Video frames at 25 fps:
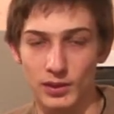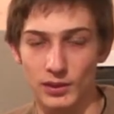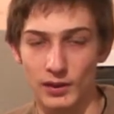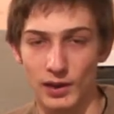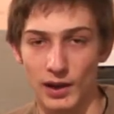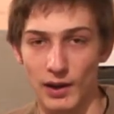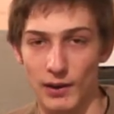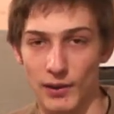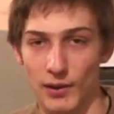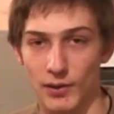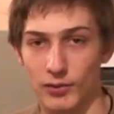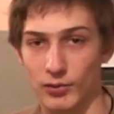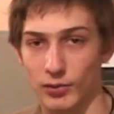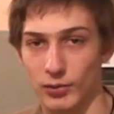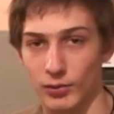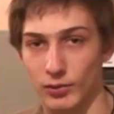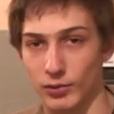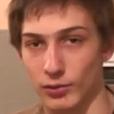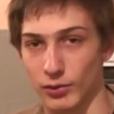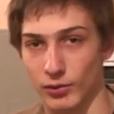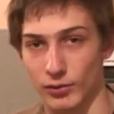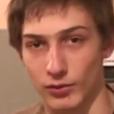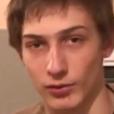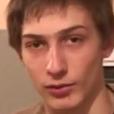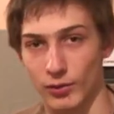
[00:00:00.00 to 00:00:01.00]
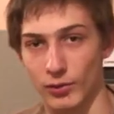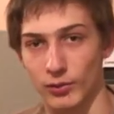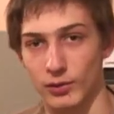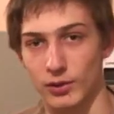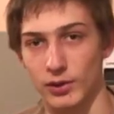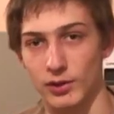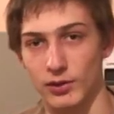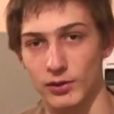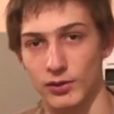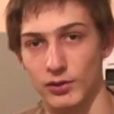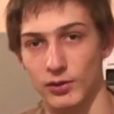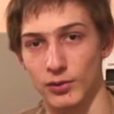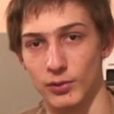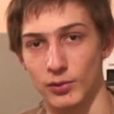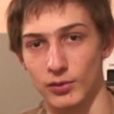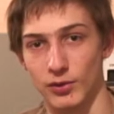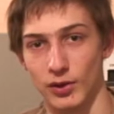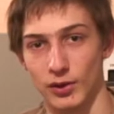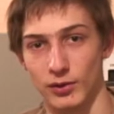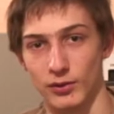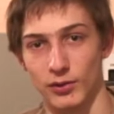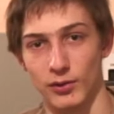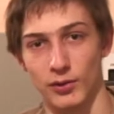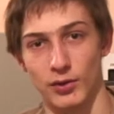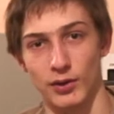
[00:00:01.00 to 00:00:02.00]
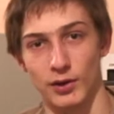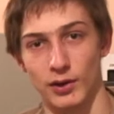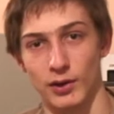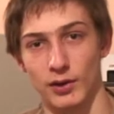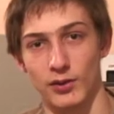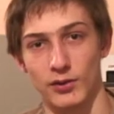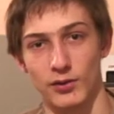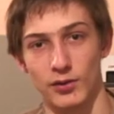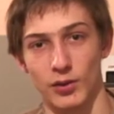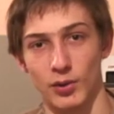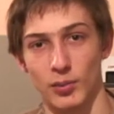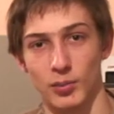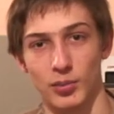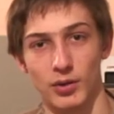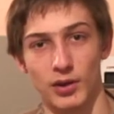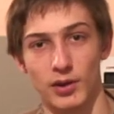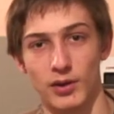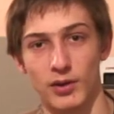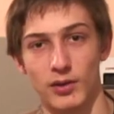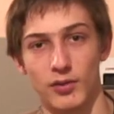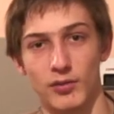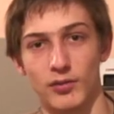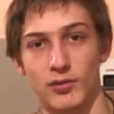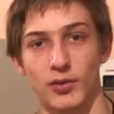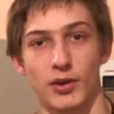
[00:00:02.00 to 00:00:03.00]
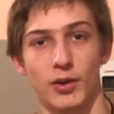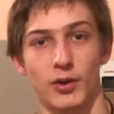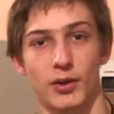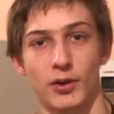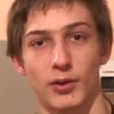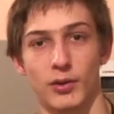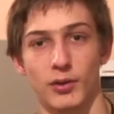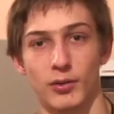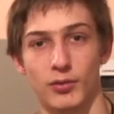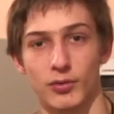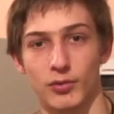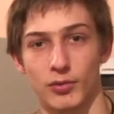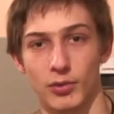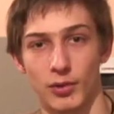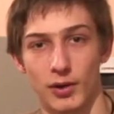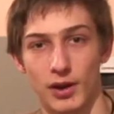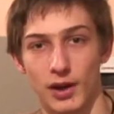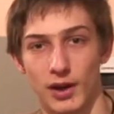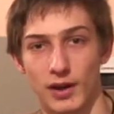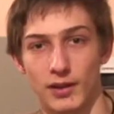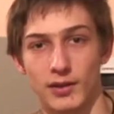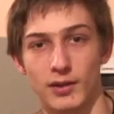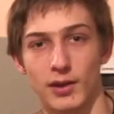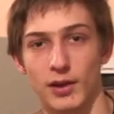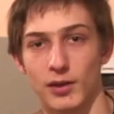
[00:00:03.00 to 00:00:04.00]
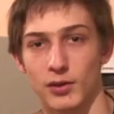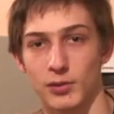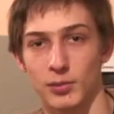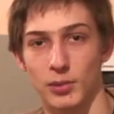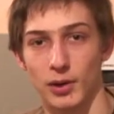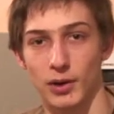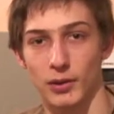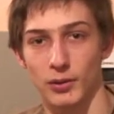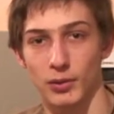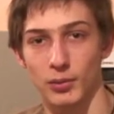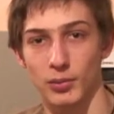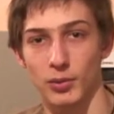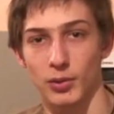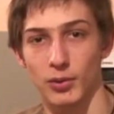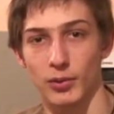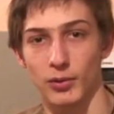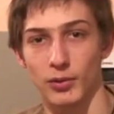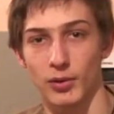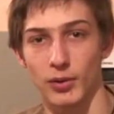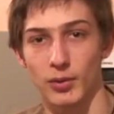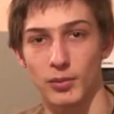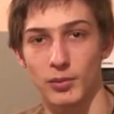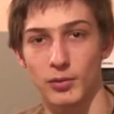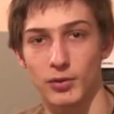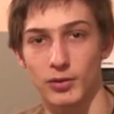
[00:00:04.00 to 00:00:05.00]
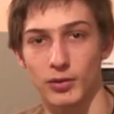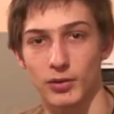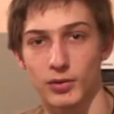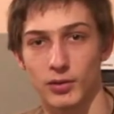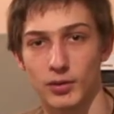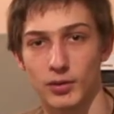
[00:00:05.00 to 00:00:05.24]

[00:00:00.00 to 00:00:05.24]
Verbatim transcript: However, there's no need to do such a thing as there are plenty of very good free anti-spyware programs.